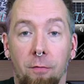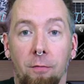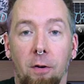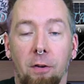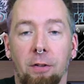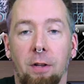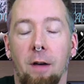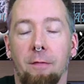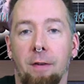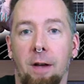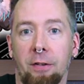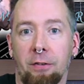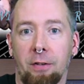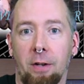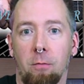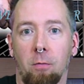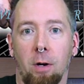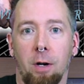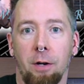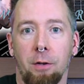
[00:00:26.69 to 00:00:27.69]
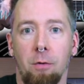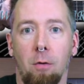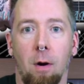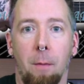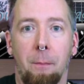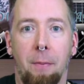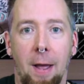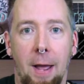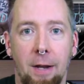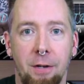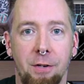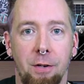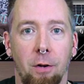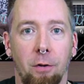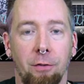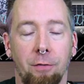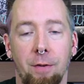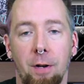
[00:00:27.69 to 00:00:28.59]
first off, I said we're going to do arpeggios.